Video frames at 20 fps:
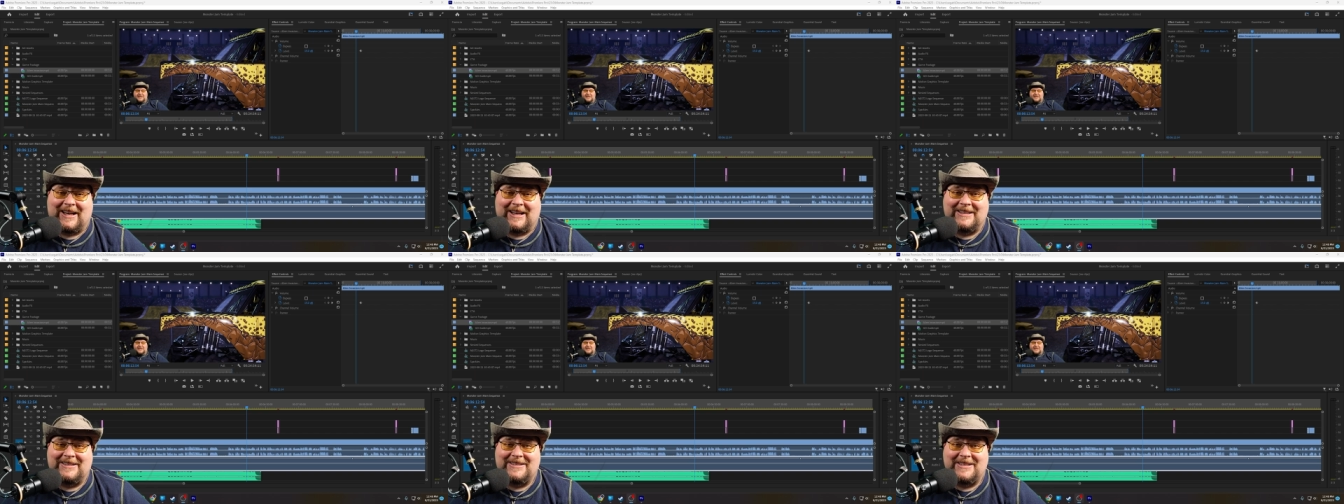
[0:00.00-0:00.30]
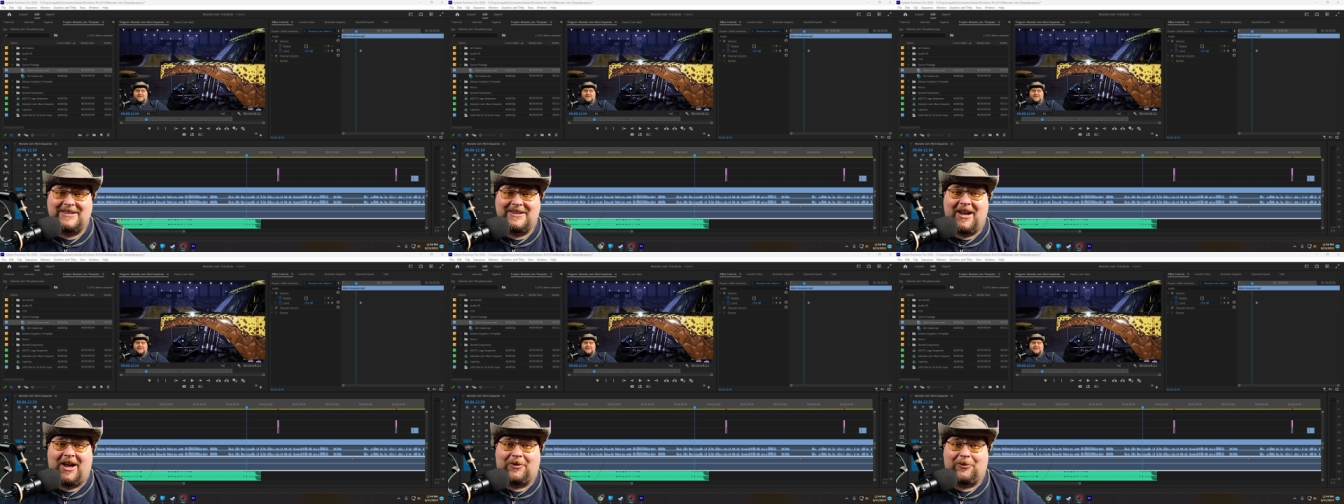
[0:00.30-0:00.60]
I
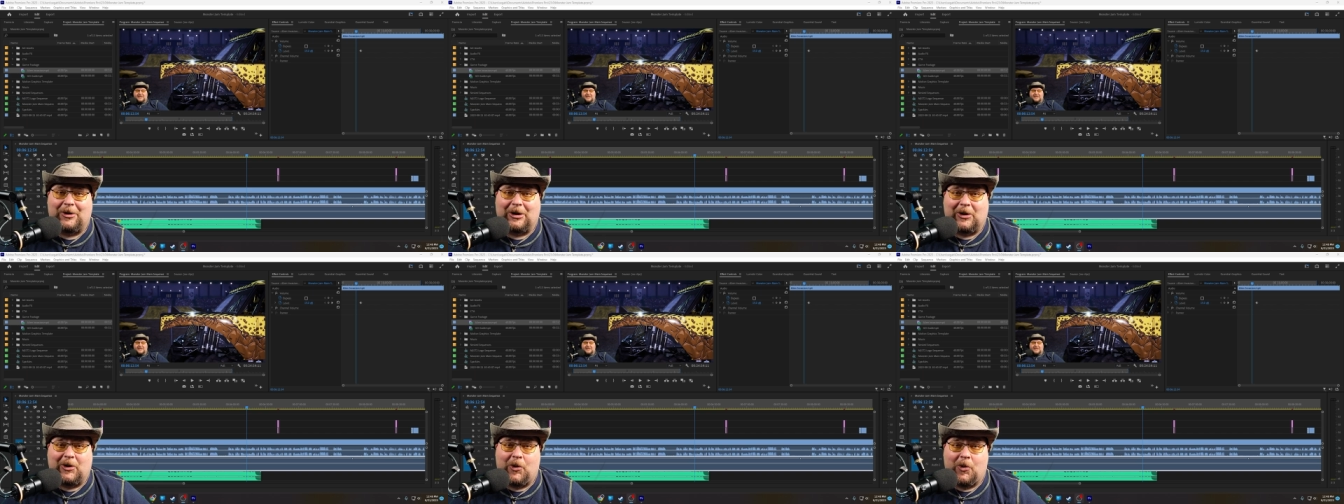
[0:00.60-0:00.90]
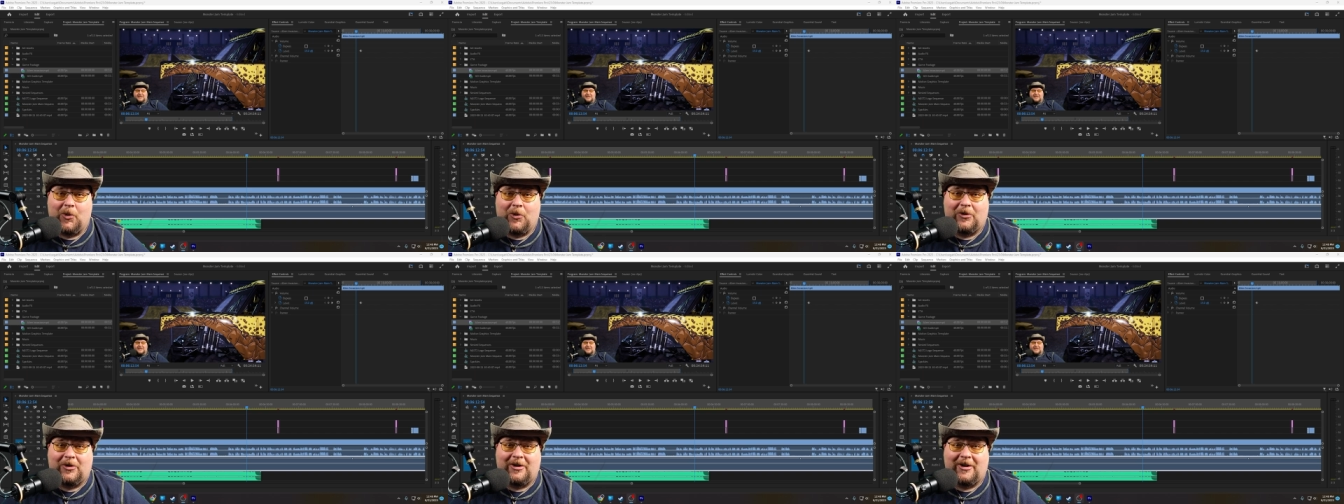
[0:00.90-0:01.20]
did not
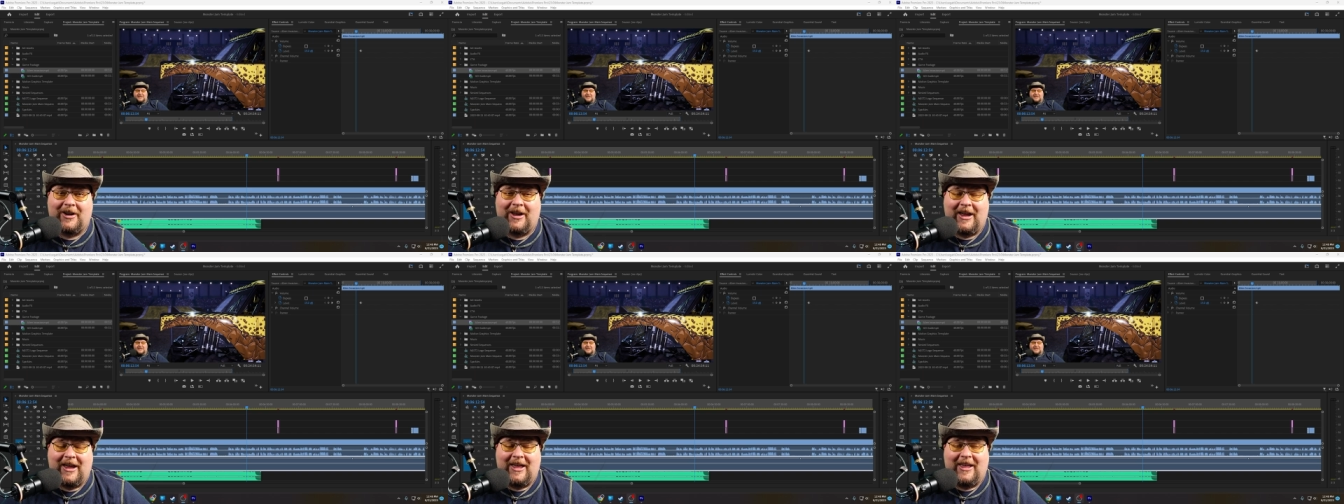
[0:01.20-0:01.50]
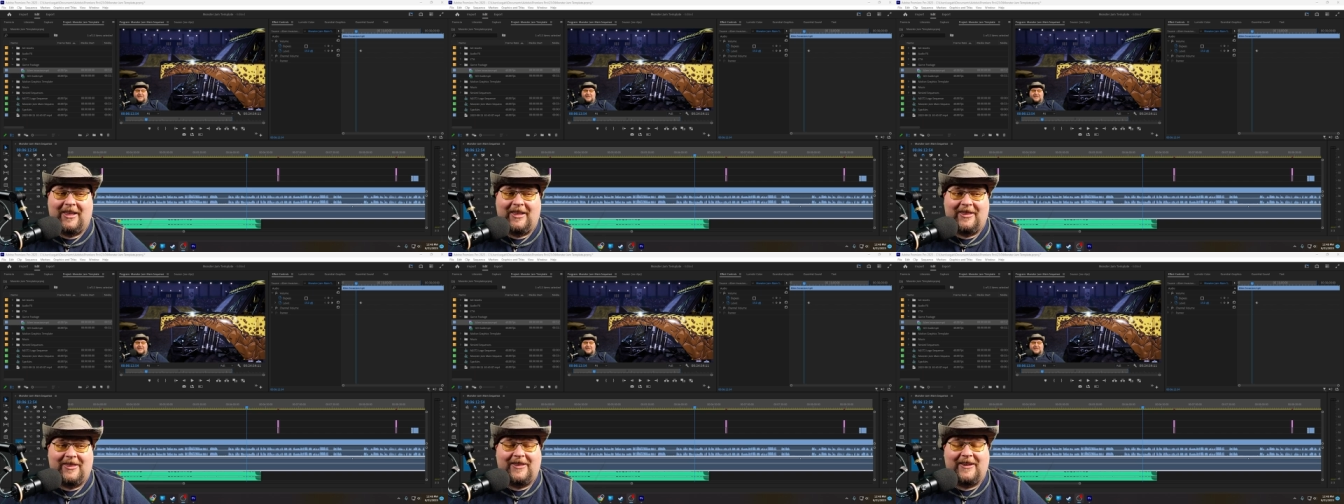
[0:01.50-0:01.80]
record
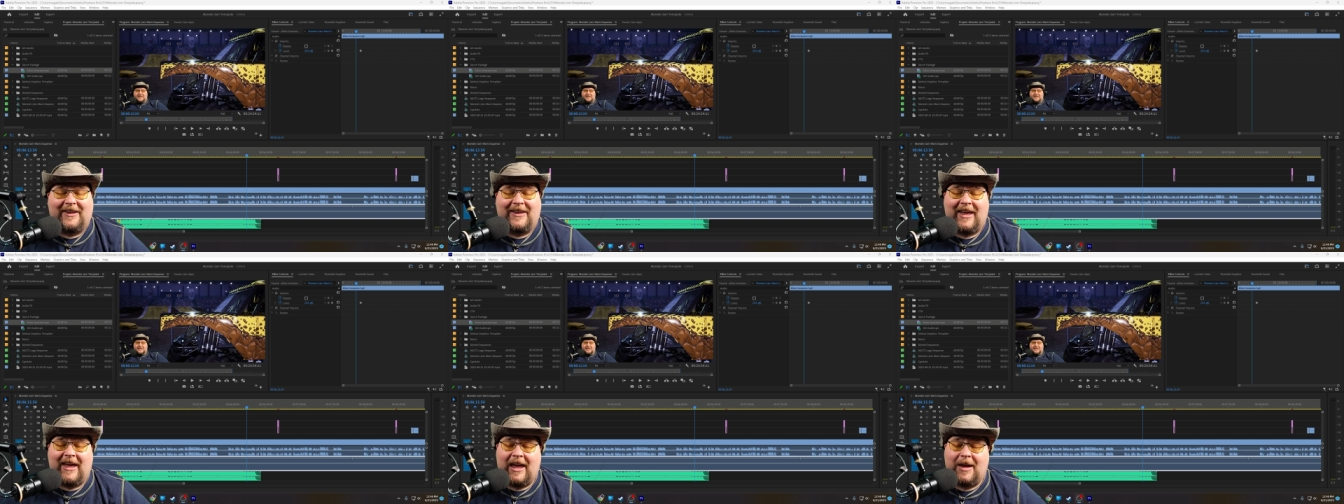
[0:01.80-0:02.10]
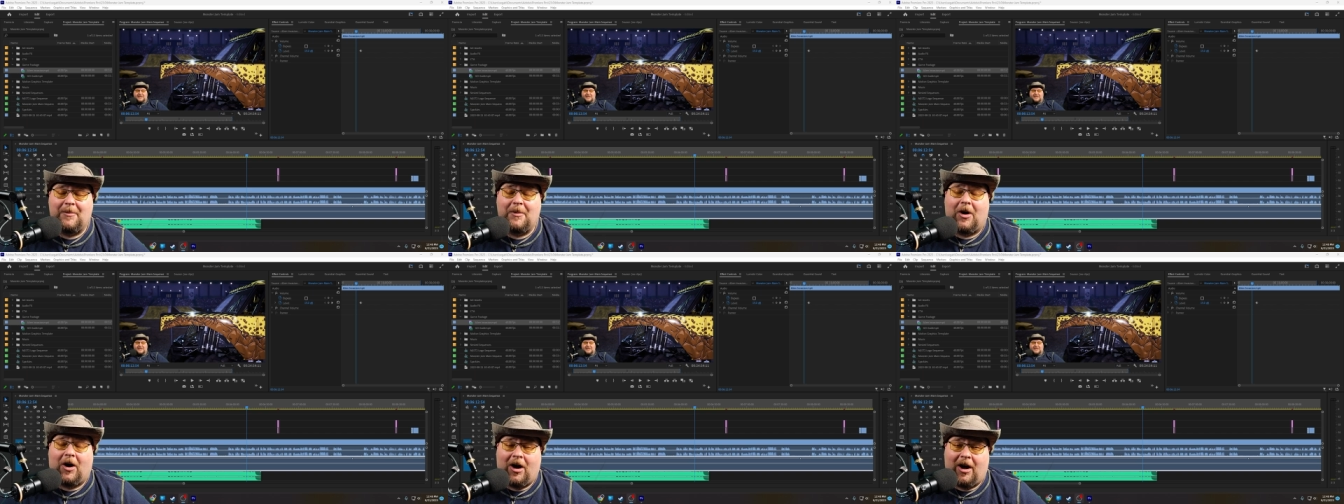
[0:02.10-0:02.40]
the
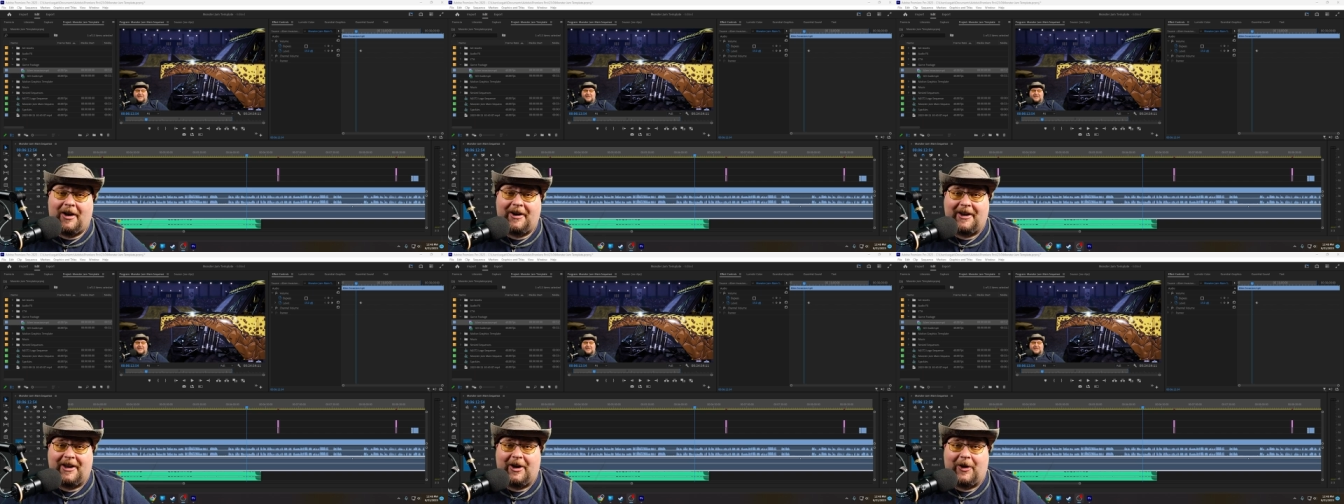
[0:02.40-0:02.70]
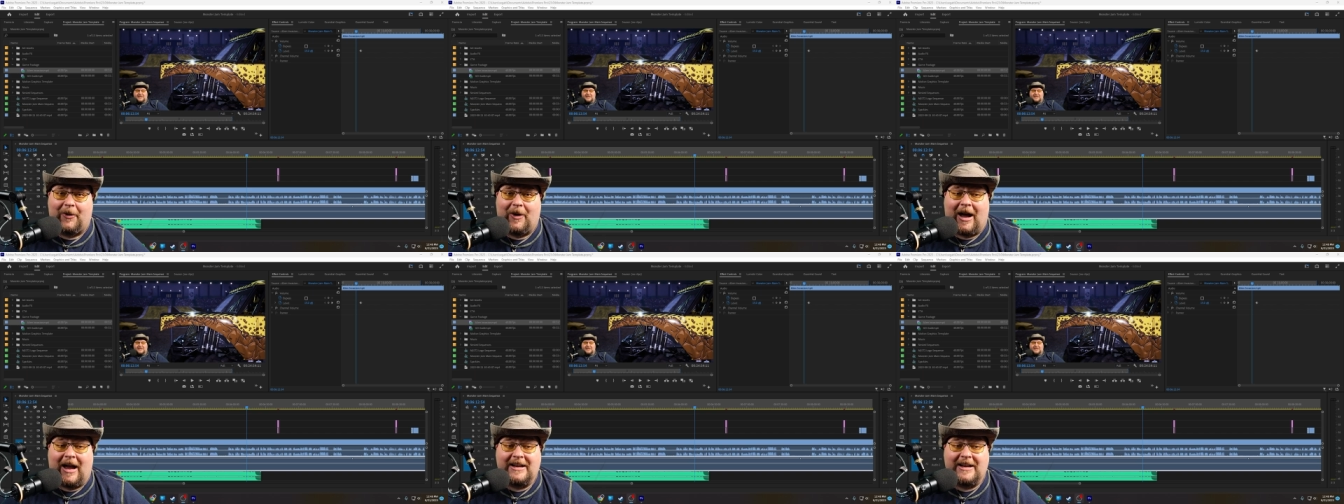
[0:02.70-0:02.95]
game audio.